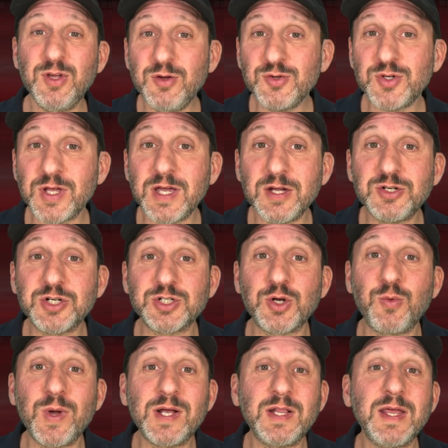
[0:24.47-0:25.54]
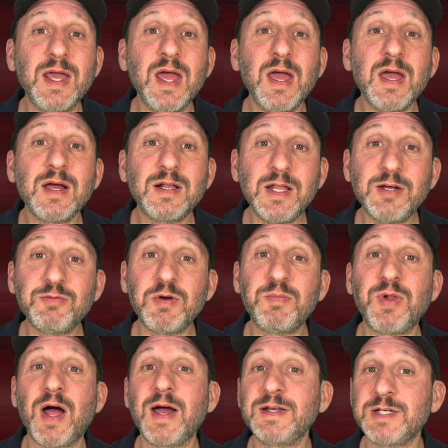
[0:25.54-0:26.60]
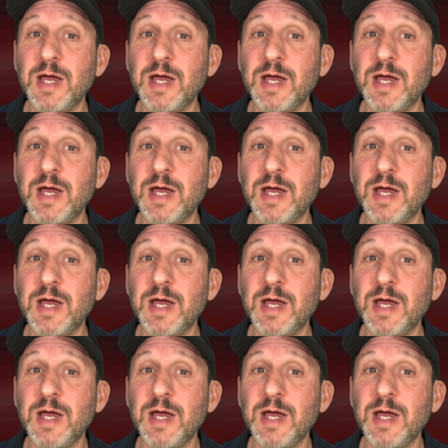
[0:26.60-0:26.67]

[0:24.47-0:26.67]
usually you just quickly click reply,